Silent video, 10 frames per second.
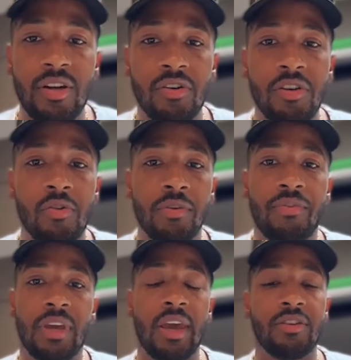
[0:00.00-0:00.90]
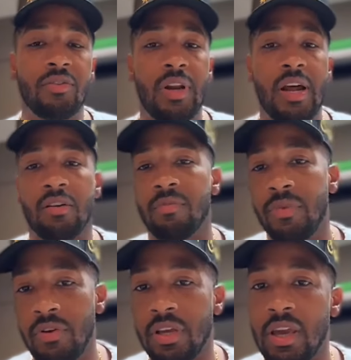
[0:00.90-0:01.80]
there's no unification without
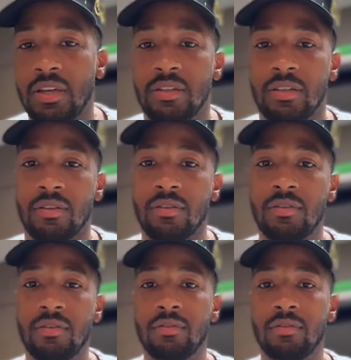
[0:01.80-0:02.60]
communication.